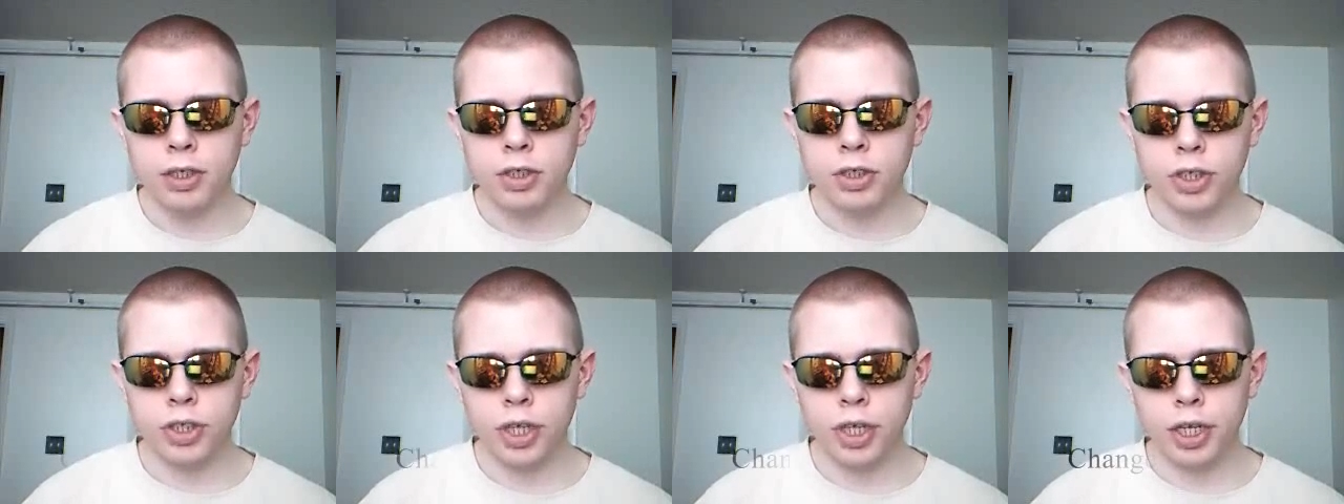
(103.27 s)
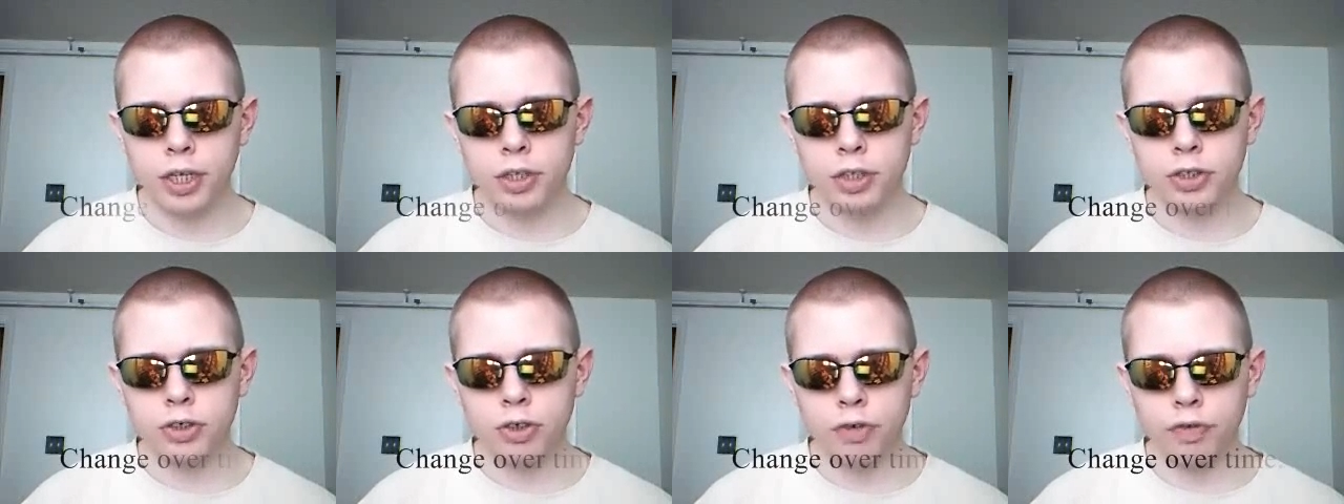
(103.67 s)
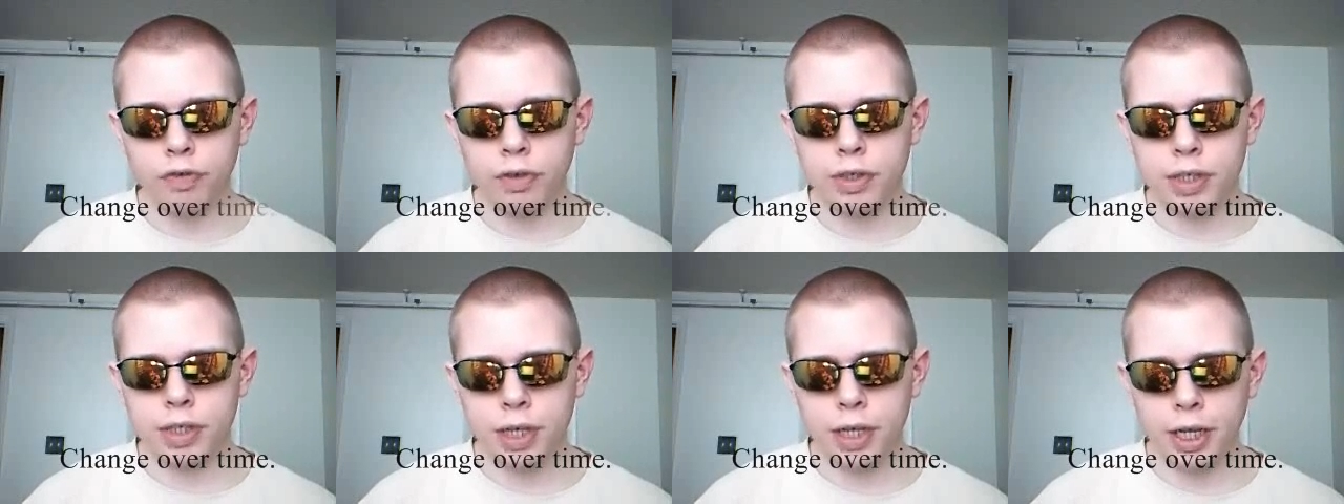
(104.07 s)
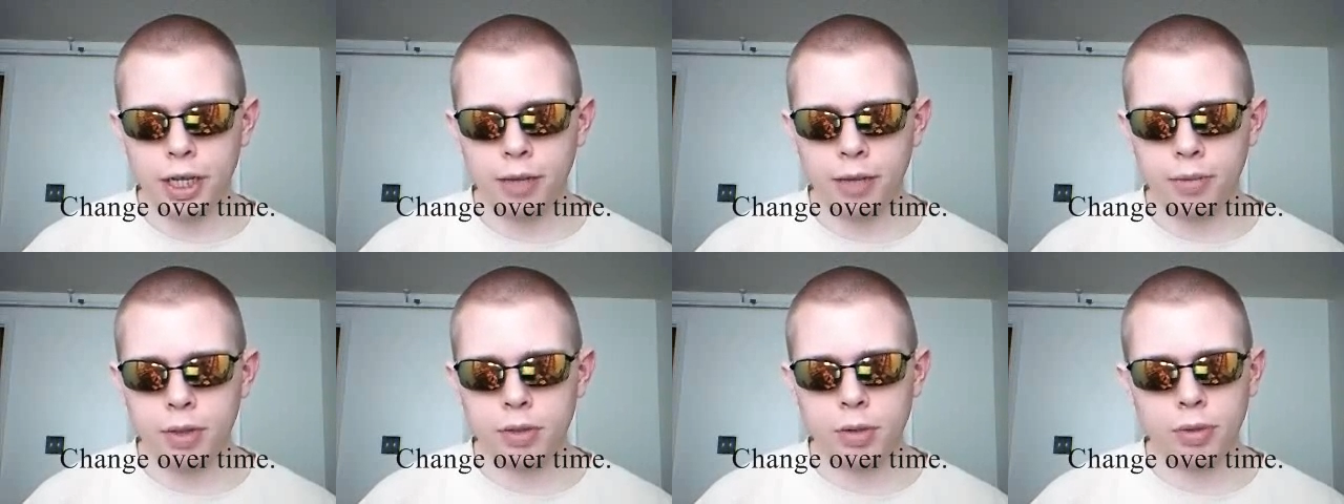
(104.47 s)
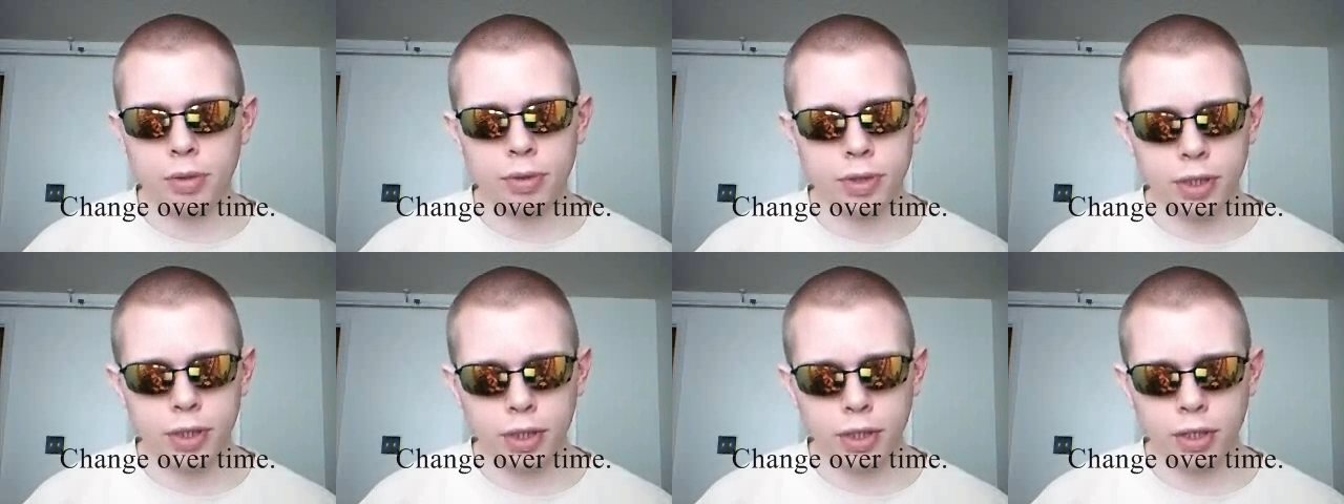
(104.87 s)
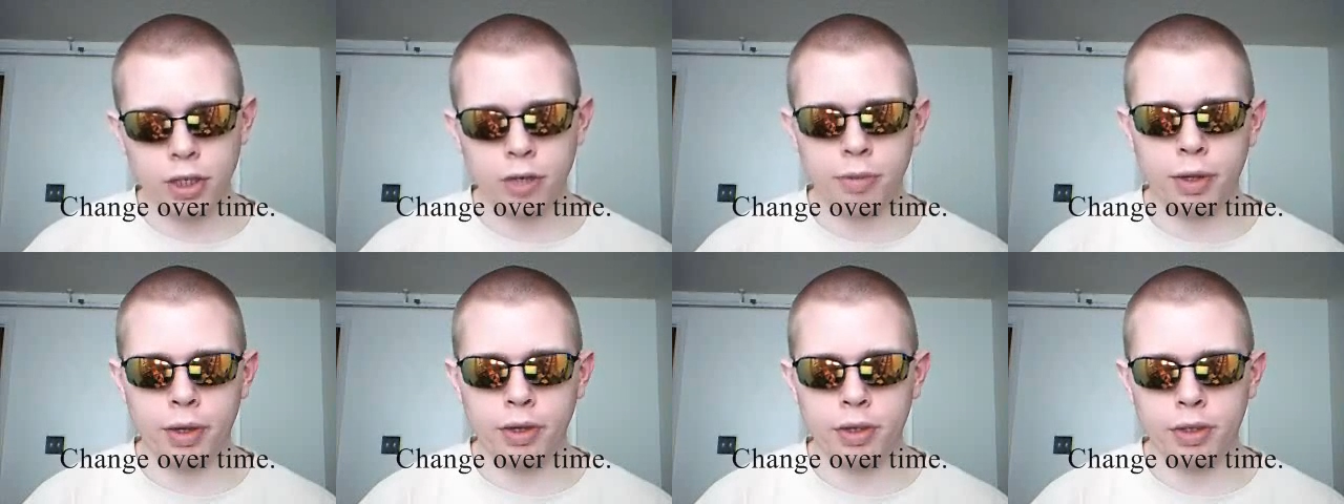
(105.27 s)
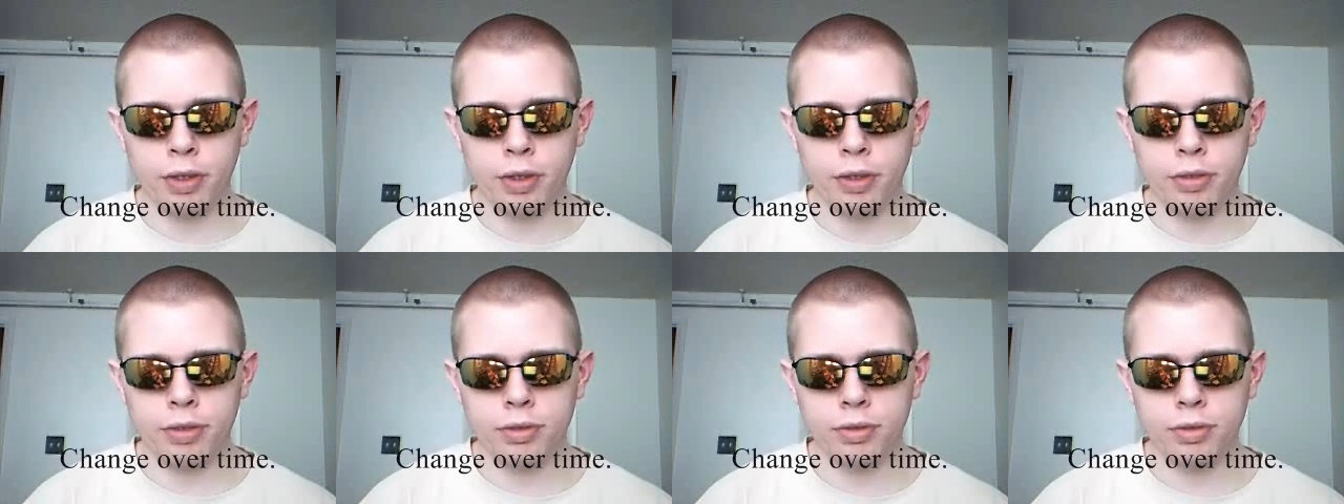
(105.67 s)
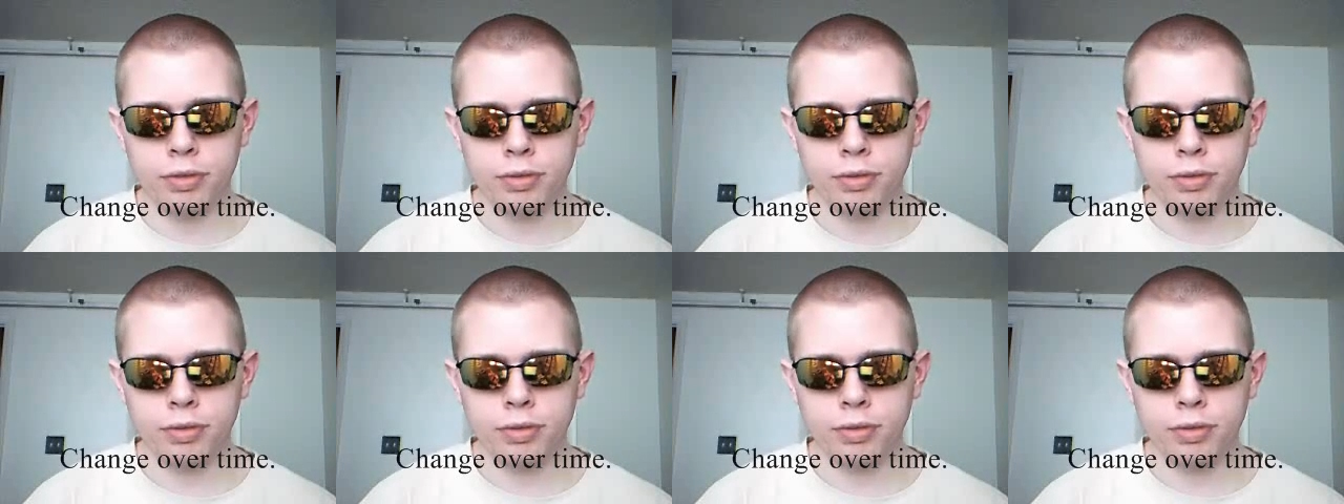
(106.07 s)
Change over time is what we're talking about here.